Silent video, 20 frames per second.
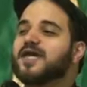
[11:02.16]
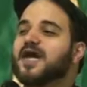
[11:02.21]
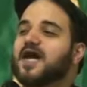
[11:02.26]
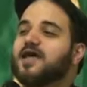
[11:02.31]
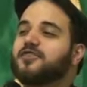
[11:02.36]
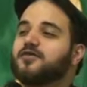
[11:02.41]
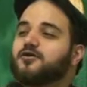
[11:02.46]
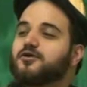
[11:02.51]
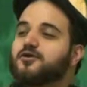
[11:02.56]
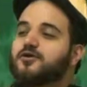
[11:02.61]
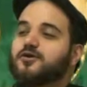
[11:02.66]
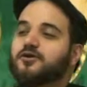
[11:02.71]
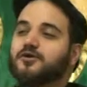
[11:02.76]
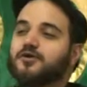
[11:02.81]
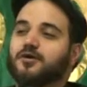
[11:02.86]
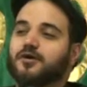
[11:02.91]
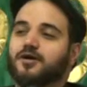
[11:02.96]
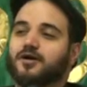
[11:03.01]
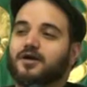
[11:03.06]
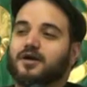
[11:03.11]
gather
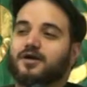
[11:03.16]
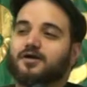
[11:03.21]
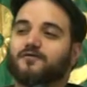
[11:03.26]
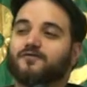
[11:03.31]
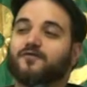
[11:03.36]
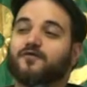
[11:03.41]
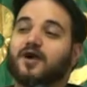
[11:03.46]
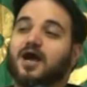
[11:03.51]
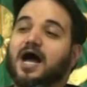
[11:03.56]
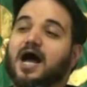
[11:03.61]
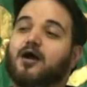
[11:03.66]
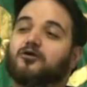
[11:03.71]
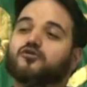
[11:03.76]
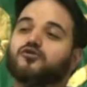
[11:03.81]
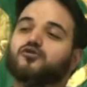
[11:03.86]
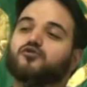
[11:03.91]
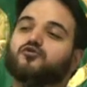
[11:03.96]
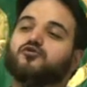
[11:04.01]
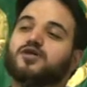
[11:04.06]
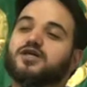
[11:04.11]
for how
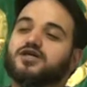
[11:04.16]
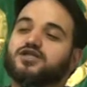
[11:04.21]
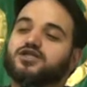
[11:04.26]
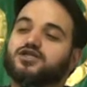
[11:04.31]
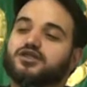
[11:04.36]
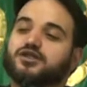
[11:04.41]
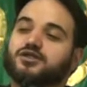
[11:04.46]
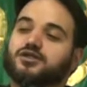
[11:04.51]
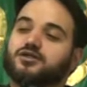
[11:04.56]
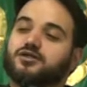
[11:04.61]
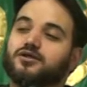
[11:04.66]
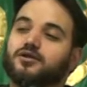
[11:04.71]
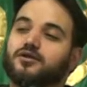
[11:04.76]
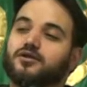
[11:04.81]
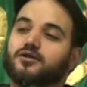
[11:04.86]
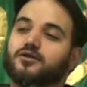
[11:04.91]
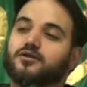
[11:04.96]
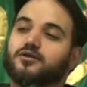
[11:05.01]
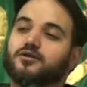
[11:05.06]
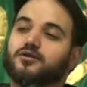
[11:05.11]
to reach
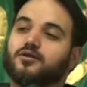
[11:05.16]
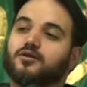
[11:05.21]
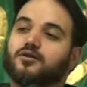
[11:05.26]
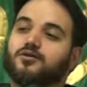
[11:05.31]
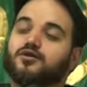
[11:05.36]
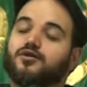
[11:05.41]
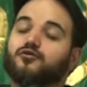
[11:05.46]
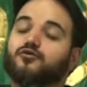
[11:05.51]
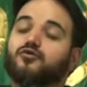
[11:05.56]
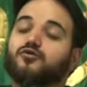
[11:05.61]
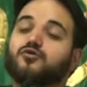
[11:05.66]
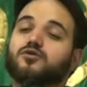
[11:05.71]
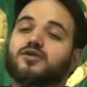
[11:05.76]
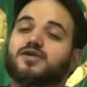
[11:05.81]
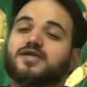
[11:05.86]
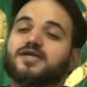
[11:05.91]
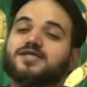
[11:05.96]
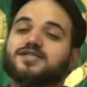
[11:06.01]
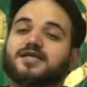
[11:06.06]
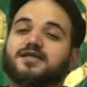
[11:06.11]
the
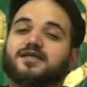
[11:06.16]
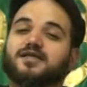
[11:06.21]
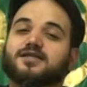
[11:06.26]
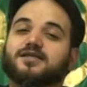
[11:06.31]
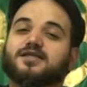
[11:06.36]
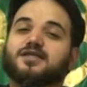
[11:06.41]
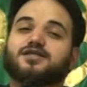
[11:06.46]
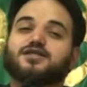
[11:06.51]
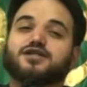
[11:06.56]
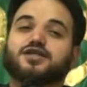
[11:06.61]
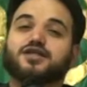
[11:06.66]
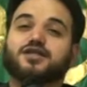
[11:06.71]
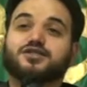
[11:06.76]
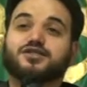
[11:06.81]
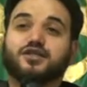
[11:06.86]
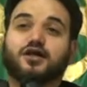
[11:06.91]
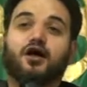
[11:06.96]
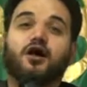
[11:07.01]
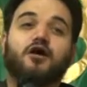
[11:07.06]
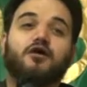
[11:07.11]
rulings and the
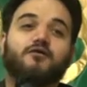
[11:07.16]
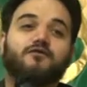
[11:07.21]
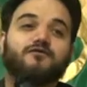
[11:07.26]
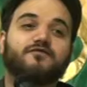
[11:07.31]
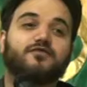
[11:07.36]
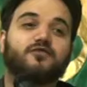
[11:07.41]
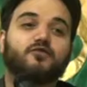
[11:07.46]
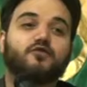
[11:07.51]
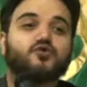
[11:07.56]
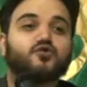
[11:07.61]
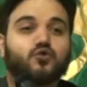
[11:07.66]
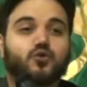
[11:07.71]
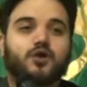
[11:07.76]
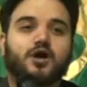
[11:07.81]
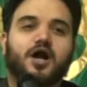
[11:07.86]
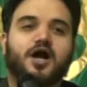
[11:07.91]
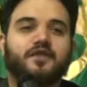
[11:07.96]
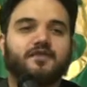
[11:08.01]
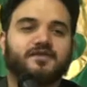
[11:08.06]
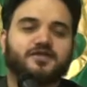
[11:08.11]
teachings of those who
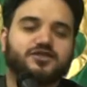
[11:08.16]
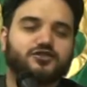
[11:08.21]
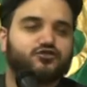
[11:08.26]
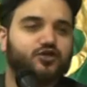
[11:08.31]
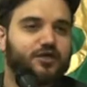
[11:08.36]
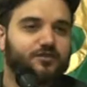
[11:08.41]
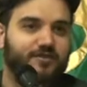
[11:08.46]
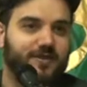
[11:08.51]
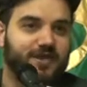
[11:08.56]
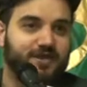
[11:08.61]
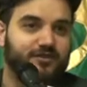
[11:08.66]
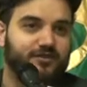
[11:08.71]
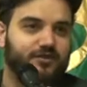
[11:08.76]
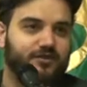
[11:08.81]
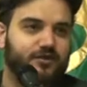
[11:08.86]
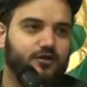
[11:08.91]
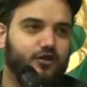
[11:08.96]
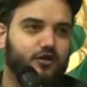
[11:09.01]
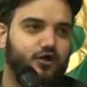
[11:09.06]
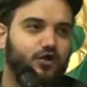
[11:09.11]
are on the straight path?
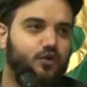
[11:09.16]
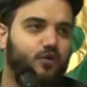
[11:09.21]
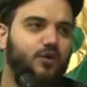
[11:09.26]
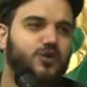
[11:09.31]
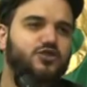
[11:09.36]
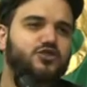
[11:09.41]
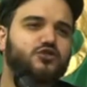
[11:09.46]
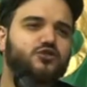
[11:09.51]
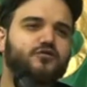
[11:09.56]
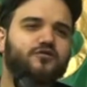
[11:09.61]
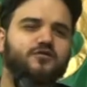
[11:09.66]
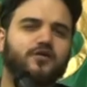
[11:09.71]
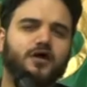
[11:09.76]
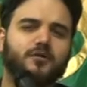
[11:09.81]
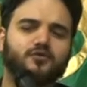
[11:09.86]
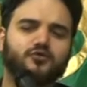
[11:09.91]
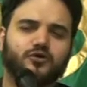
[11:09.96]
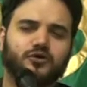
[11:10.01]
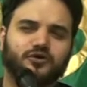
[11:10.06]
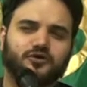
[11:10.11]
Once you've
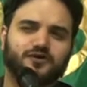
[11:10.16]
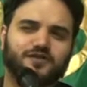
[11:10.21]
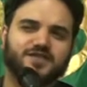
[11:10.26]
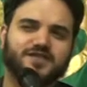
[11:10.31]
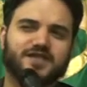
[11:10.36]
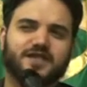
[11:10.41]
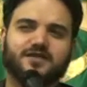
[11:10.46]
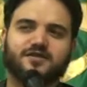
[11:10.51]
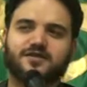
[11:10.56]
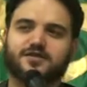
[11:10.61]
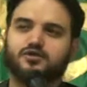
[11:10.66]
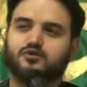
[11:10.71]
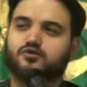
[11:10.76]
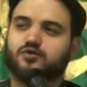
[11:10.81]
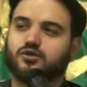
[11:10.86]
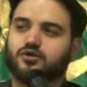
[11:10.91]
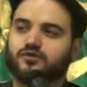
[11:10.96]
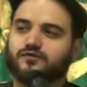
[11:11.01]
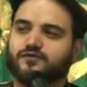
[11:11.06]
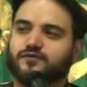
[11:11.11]
come to understand this
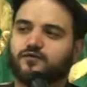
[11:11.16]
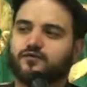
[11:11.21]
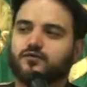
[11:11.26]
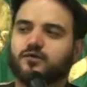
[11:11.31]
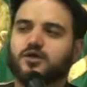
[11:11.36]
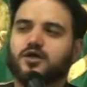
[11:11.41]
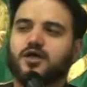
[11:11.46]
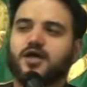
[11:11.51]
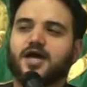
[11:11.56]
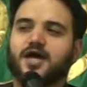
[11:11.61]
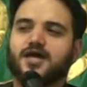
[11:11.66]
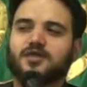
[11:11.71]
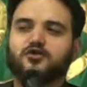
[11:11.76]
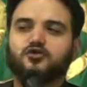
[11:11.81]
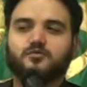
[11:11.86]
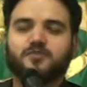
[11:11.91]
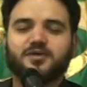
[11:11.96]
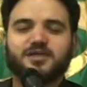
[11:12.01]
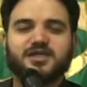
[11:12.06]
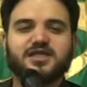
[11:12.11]
worldview, and
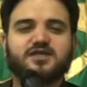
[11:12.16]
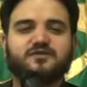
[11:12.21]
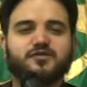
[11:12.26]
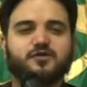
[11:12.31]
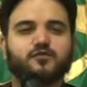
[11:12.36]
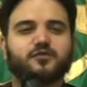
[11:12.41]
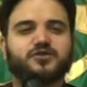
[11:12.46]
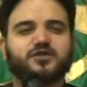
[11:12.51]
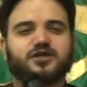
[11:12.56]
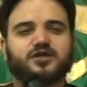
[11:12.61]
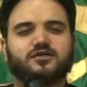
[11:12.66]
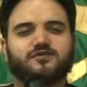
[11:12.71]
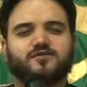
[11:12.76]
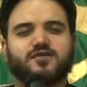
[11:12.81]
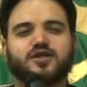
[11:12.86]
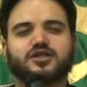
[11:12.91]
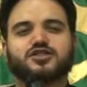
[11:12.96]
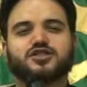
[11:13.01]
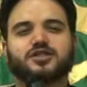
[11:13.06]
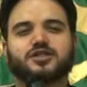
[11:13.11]
you believe it with
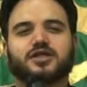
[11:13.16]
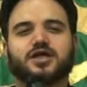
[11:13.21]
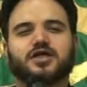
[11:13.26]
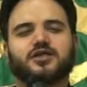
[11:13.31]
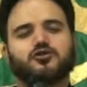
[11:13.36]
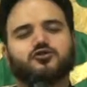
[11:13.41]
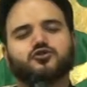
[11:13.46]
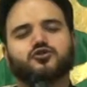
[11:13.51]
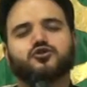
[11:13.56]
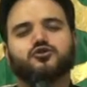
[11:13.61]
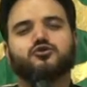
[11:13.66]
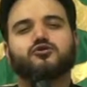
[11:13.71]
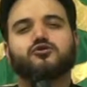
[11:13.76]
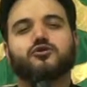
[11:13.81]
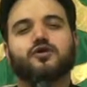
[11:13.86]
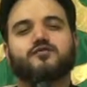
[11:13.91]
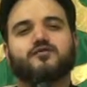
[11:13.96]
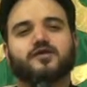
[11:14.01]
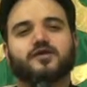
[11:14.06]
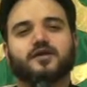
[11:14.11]
conviction and you're
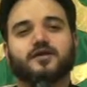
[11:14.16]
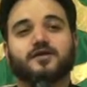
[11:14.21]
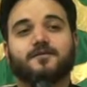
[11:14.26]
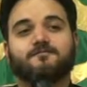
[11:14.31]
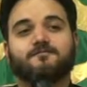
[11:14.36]
sure of it,